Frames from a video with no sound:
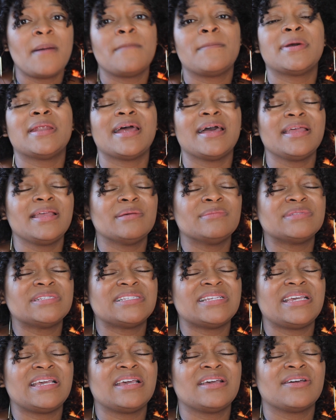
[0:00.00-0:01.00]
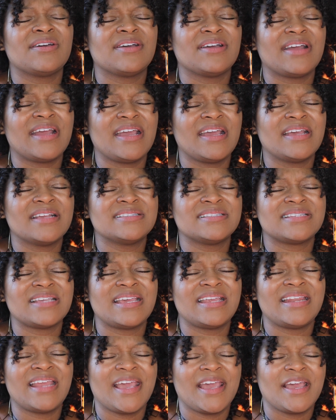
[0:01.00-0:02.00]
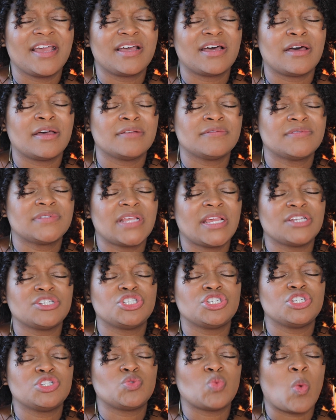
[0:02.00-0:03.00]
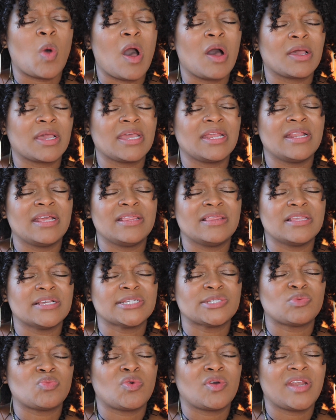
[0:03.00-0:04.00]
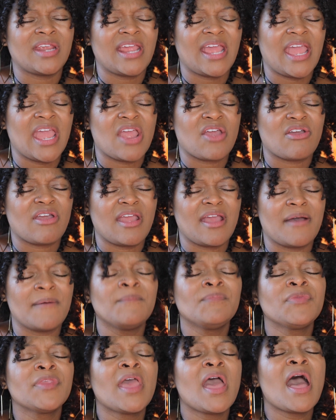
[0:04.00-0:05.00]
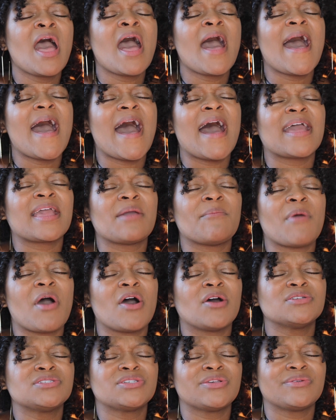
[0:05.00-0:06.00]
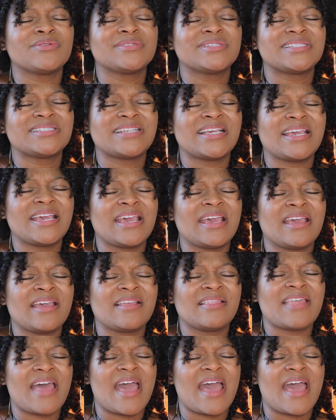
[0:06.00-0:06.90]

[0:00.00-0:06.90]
but I am seeing her hands in handcuffs, and she's walking in this wooded area. I am also seeing